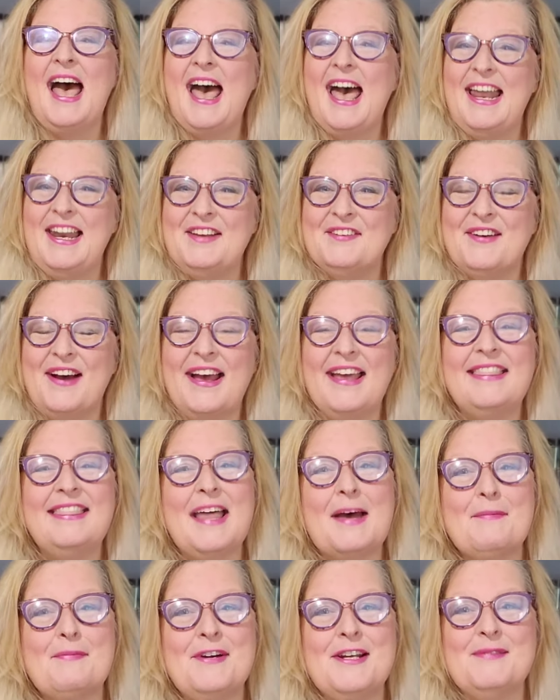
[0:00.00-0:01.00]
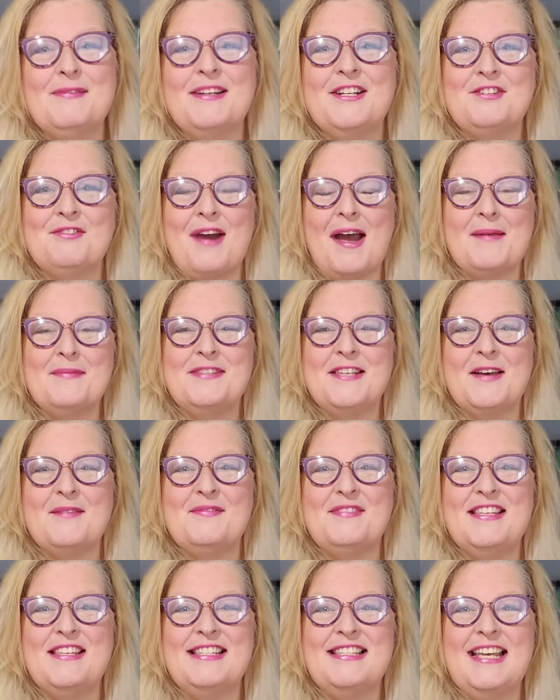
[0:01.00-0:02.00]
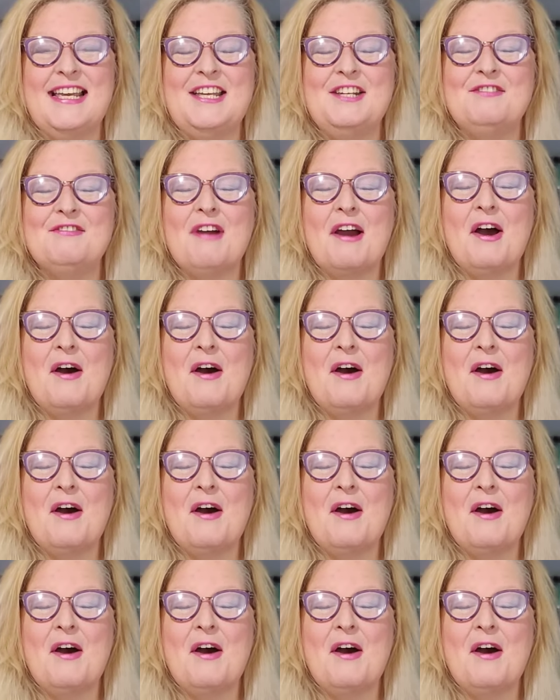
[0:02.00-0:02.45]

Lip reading: Anyway, that pretty much wraps up this intro.